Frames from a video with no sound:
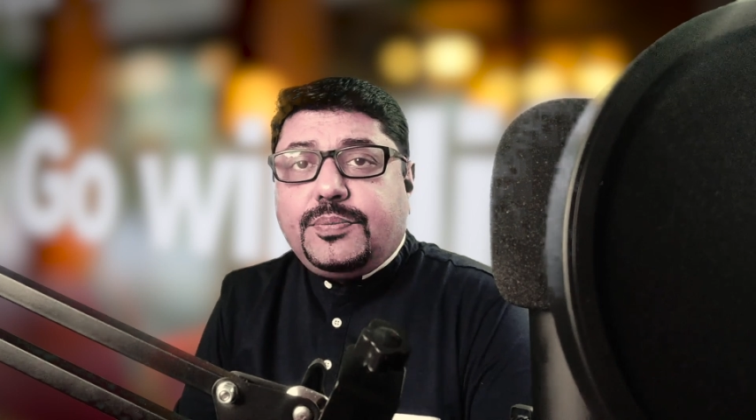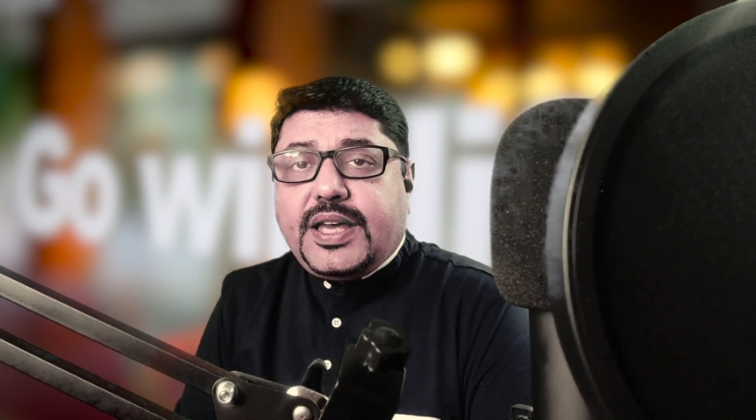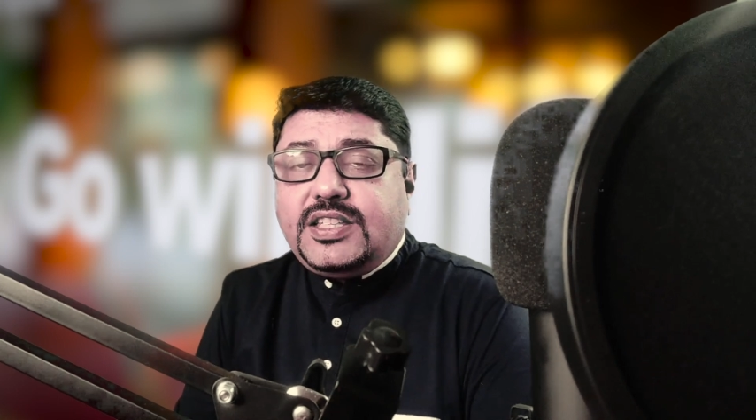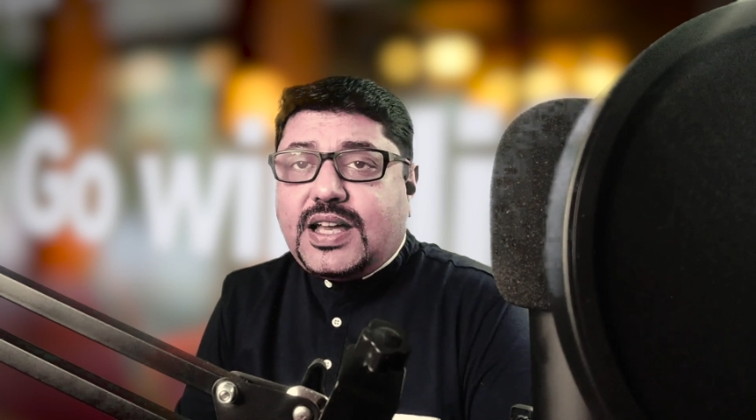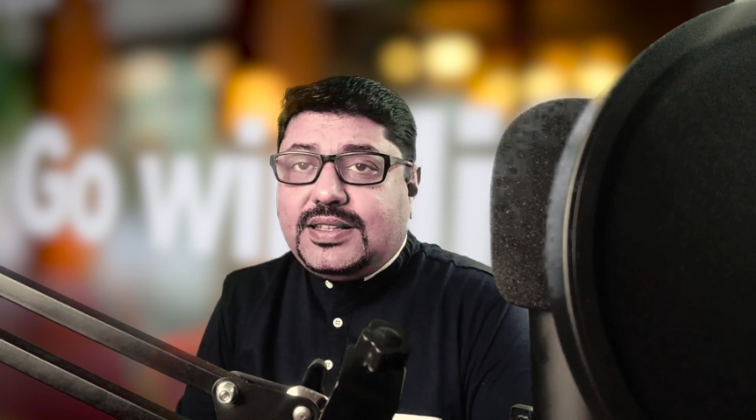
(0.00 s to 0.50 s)

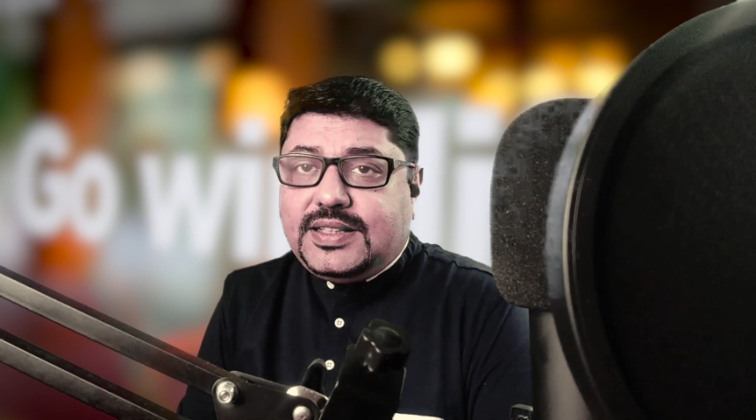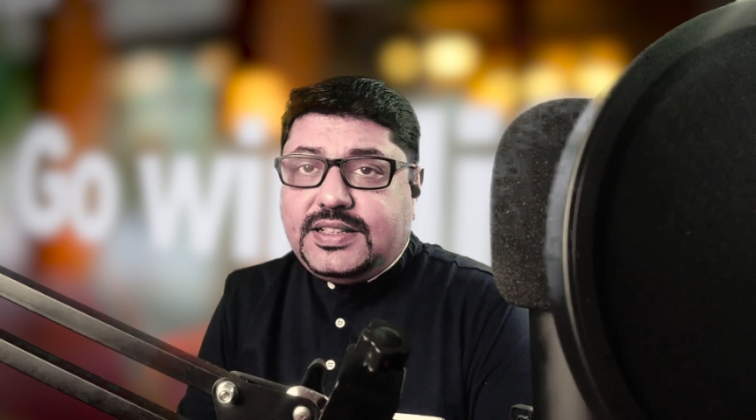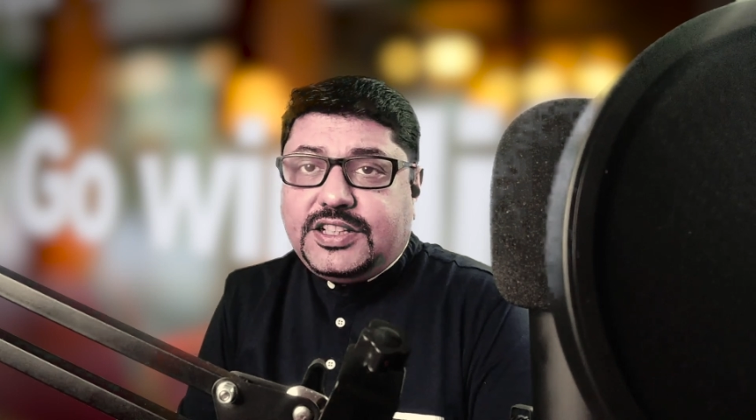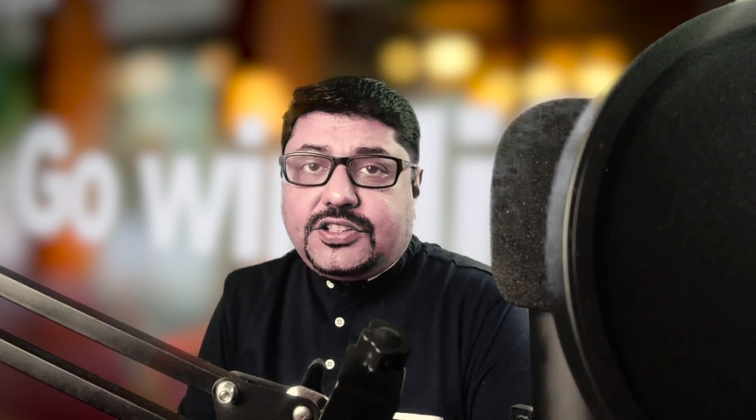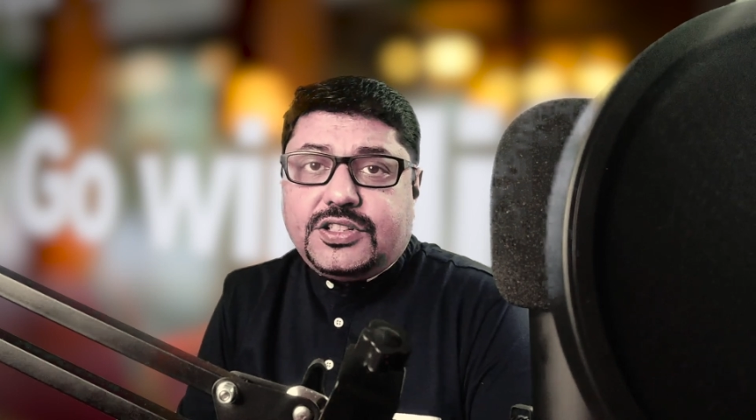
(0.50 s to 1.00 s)
page and then
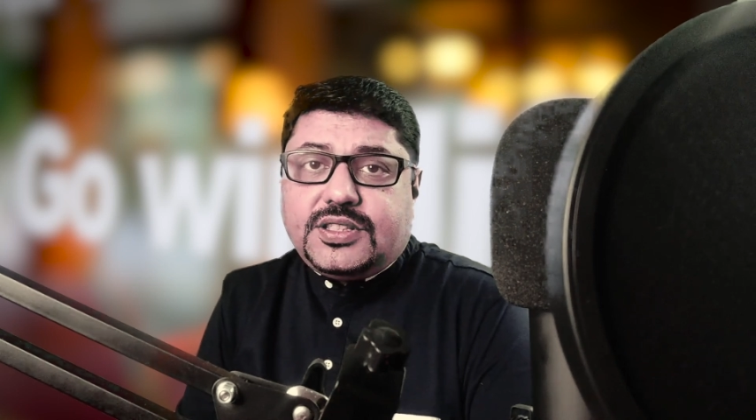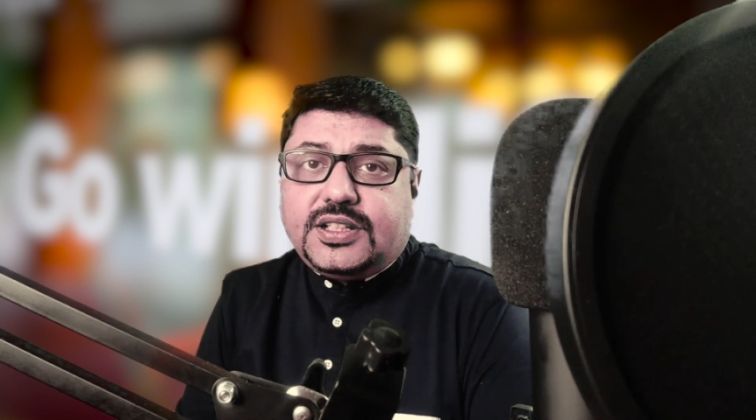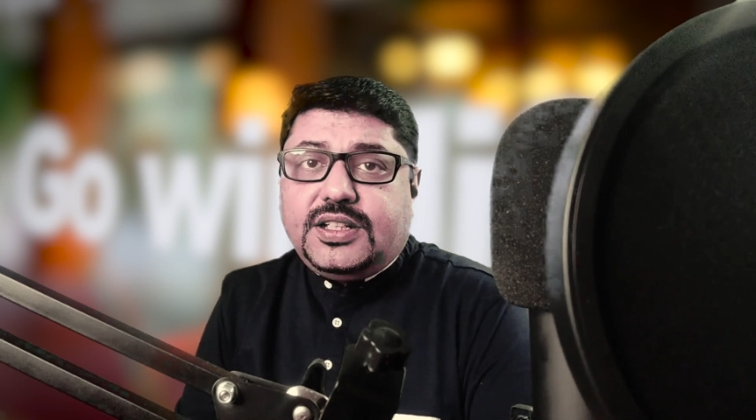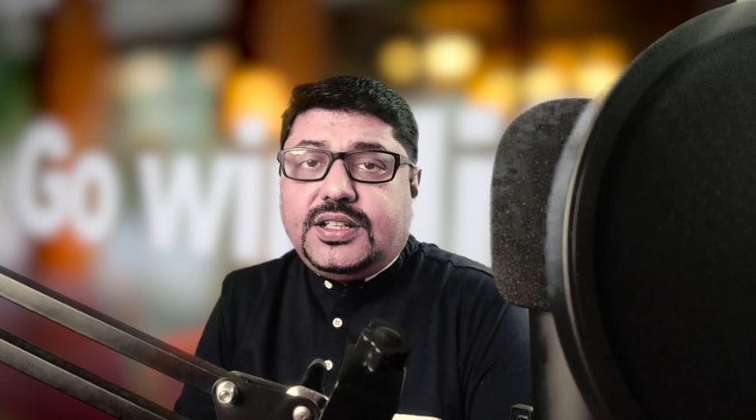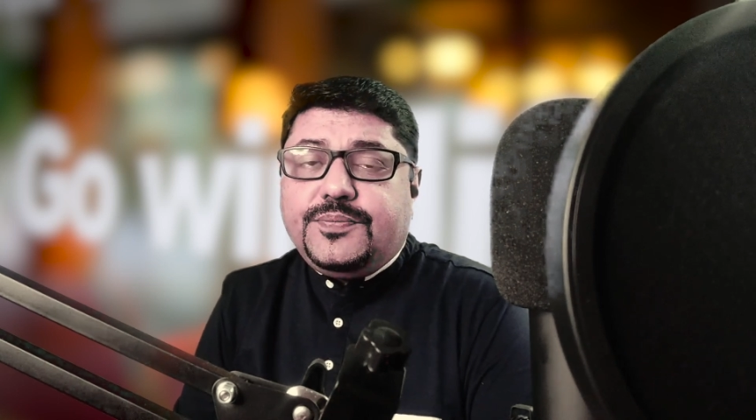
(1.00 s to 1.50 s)

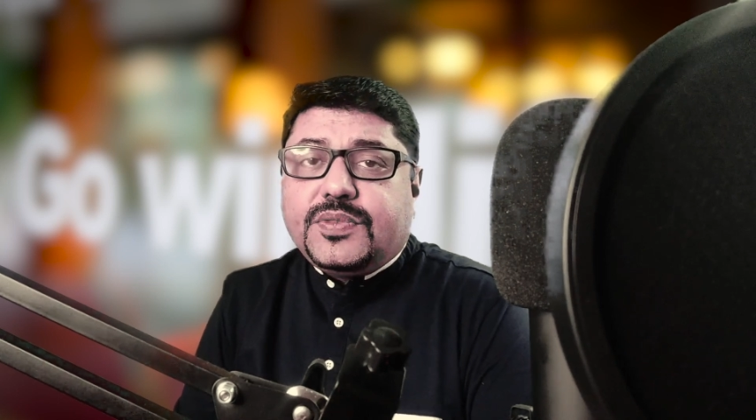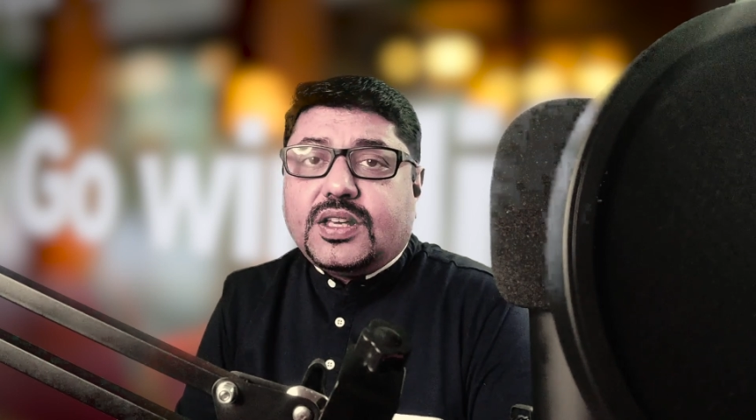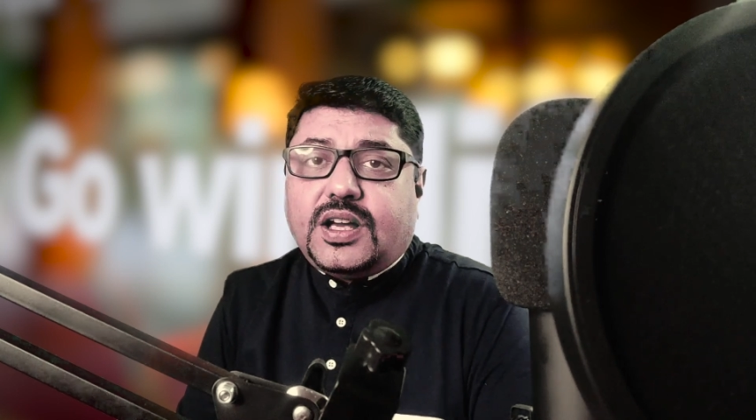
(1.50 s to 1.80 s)
increasingly